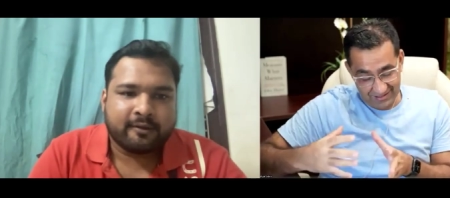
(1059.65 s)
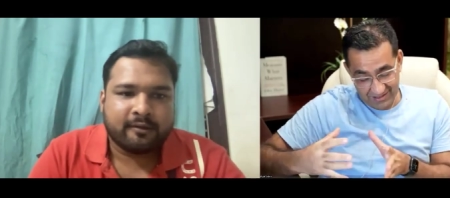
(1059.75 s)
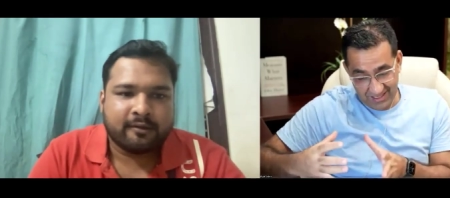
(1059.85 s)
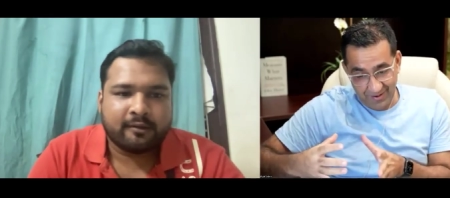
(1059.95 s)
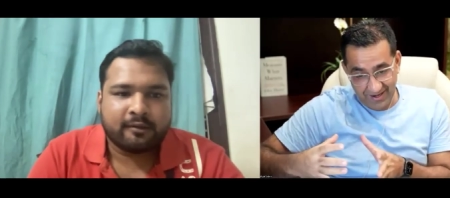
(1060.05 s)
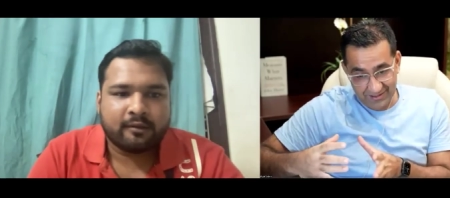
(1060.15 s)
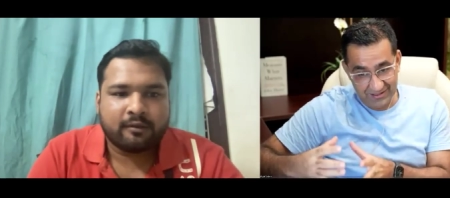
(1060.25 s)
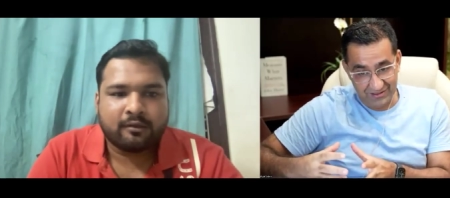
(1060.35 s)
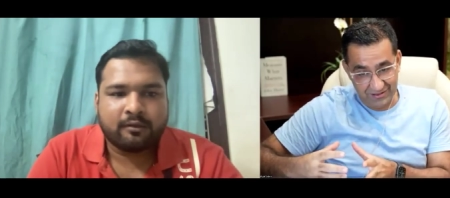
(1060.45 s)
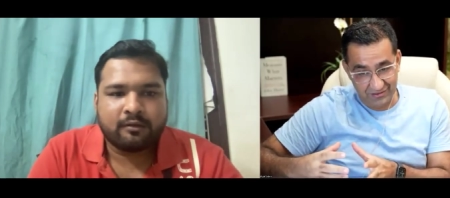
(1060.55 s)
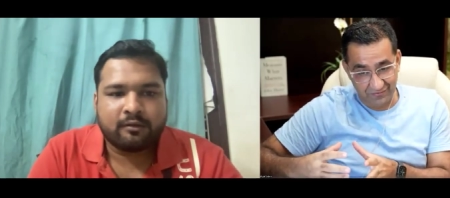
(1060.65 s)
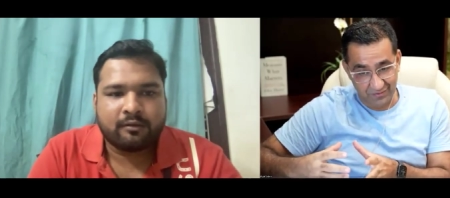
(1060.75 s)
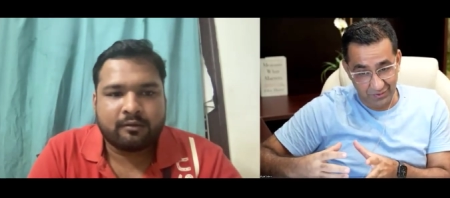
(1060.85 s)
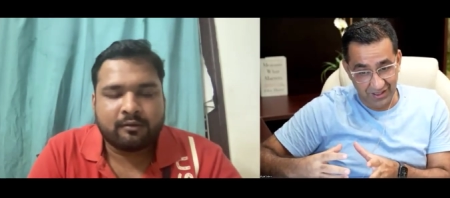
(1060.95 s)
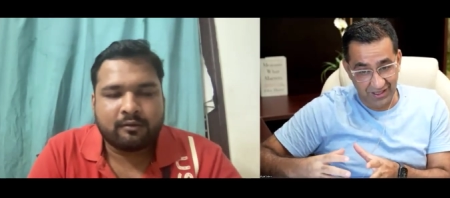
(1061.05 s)
Speaker 1: GMAT-SC is a test of
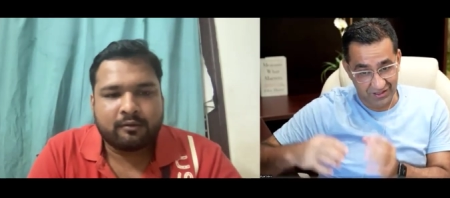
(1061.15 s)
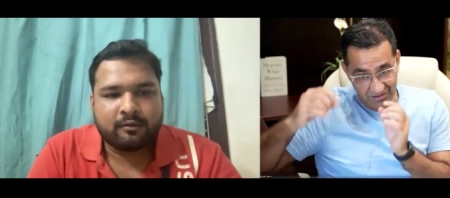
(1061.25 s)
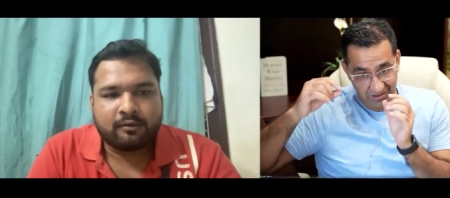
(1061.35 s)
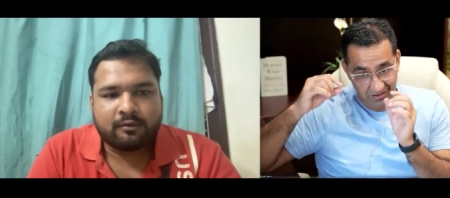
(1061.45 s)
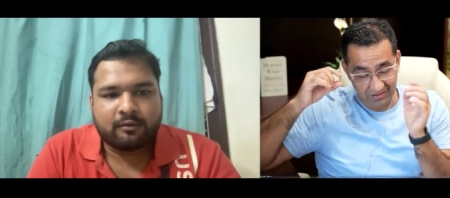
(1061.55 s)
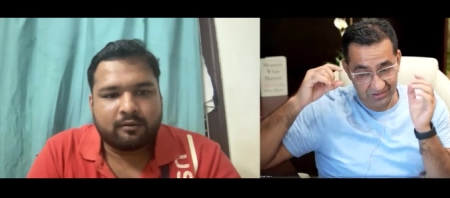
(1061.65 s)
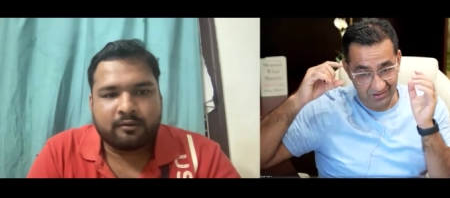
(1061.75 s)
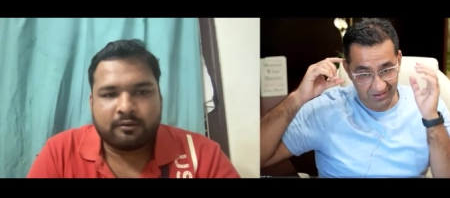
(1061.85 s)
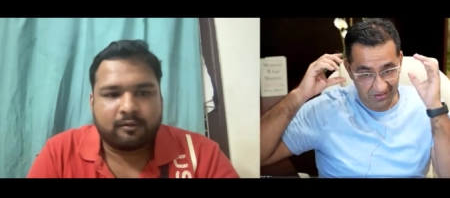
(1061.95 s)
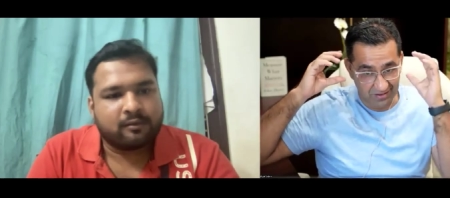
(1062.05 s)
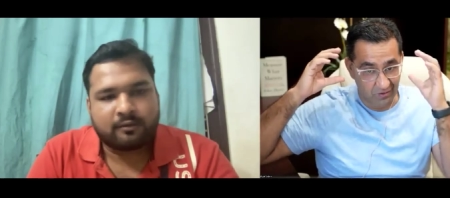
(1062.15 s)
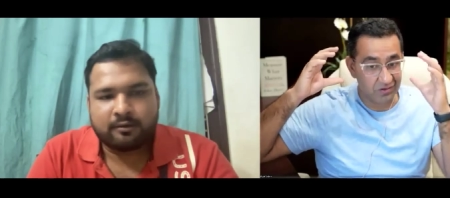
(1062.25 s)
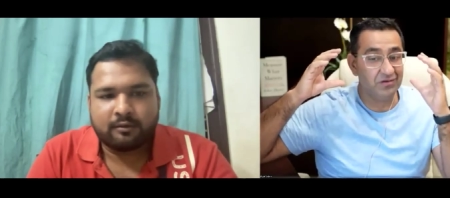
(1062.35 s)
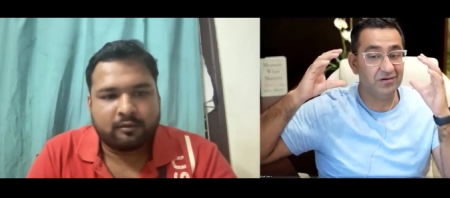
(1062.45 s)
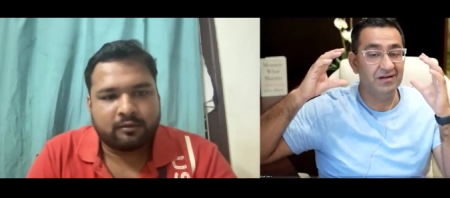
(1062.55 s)
communication and there's a, the
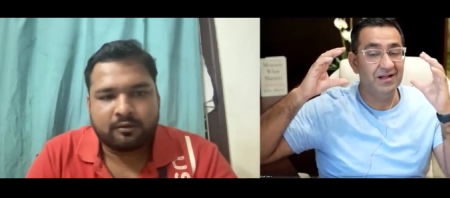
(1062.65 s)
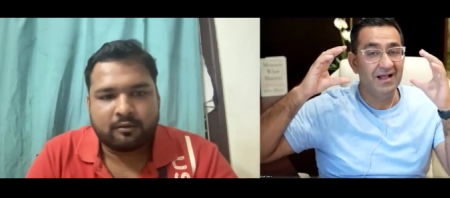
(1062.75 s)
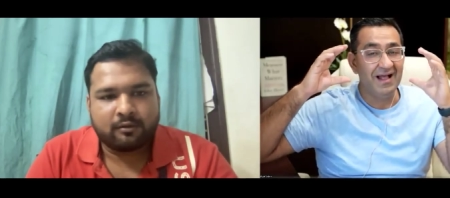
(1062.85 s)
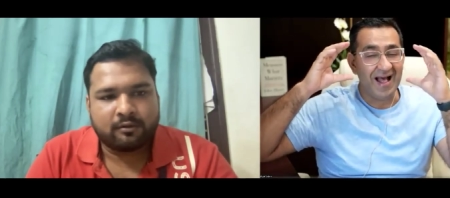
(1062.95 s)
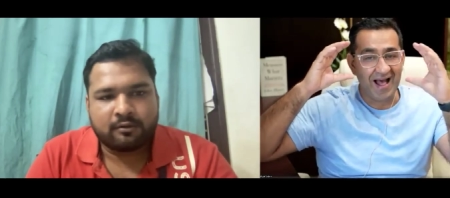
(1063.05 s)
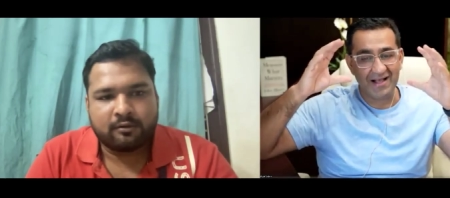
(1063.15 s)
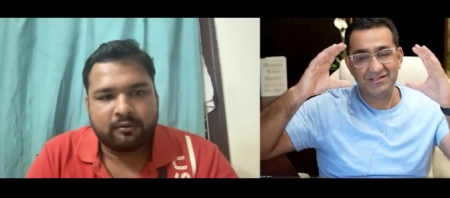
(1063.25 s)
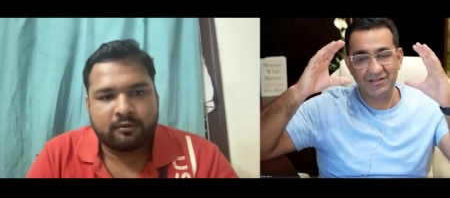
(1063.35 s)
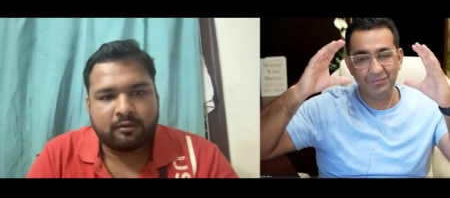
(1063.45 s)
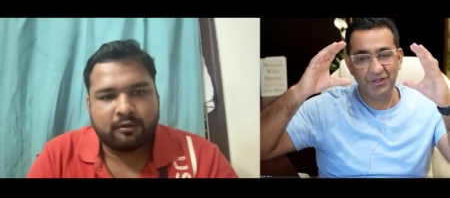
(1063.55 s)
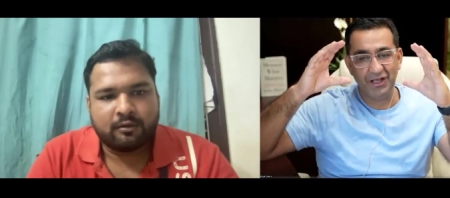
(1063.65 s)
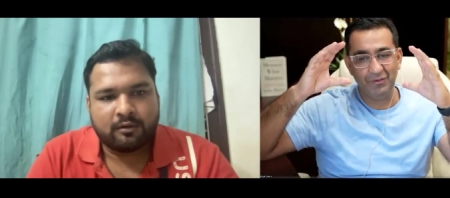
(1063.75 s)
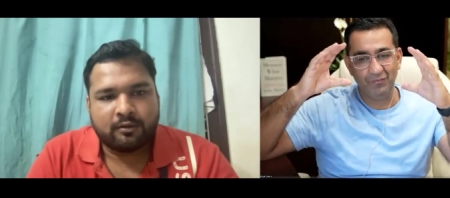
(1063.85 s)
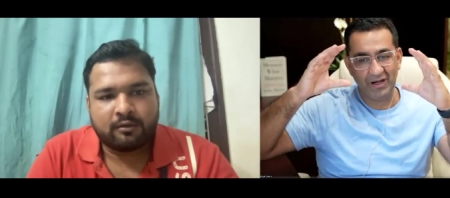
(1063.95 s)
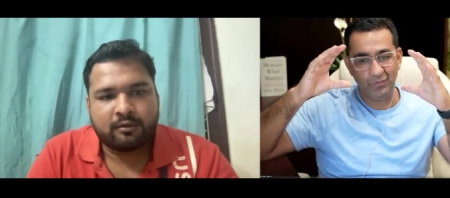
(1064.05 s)
author has something
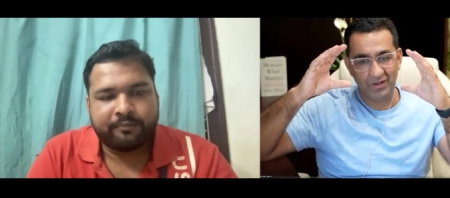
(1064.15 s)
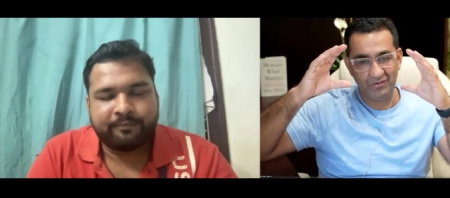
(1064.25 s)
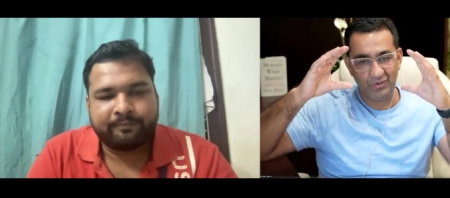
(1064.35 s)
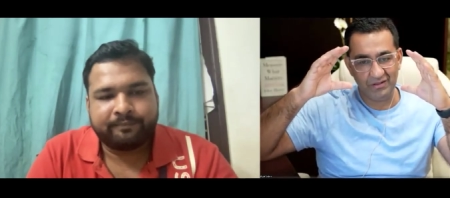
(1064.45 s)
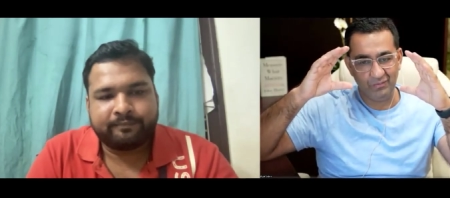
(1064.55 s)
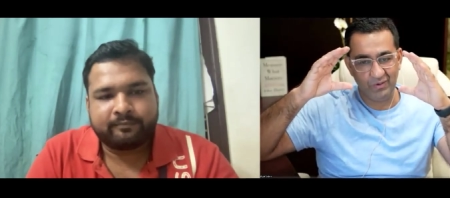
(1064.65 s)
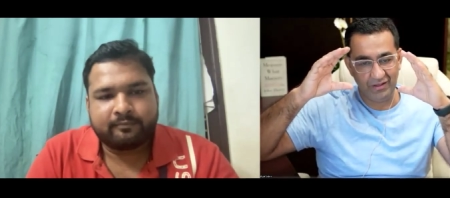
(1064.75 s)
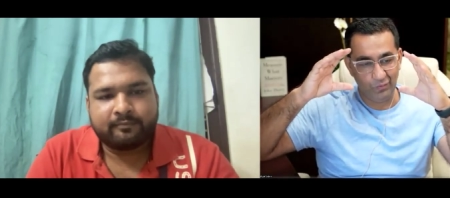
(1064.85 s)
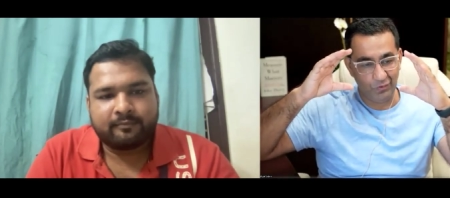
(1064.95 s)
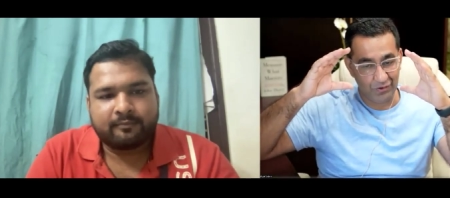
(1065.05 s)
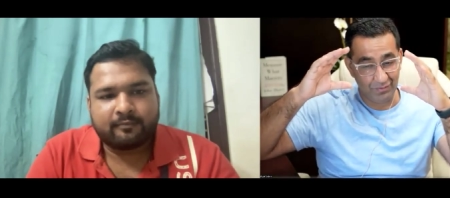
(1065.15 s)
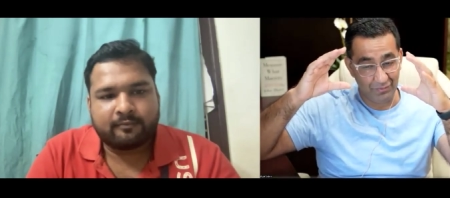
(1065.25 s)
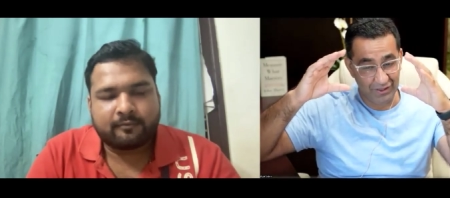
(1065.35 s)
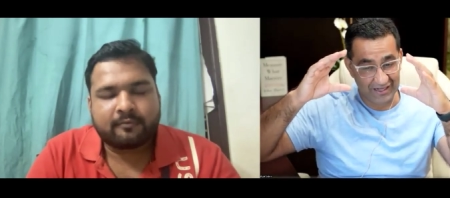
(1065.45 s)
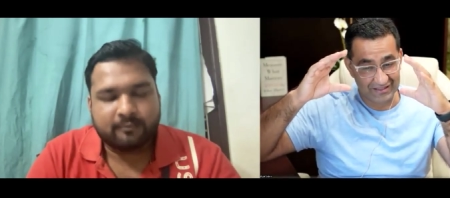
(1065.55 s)
in mind when, when, when they want to
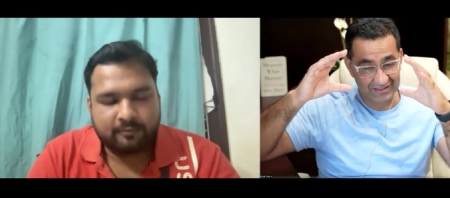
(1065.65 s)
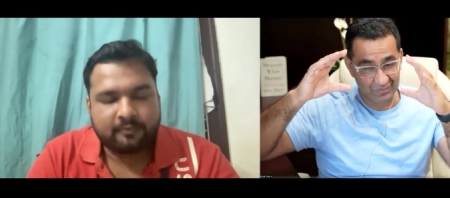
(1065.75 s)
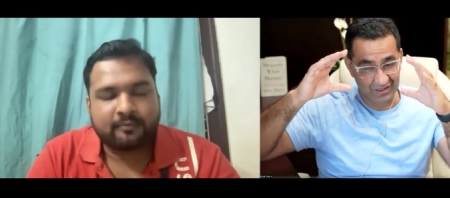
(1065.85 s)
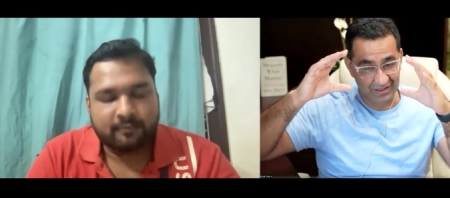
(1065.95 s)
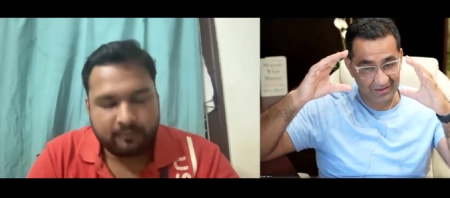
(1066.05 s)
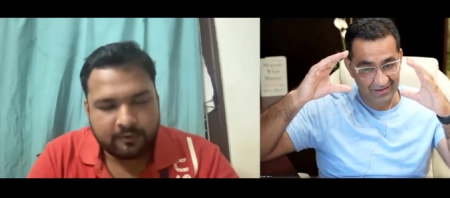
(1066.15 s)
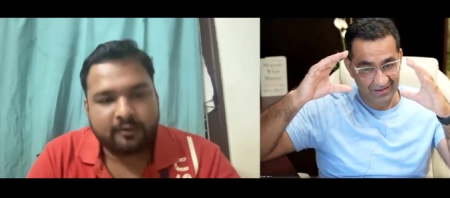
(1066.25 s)
communicate something.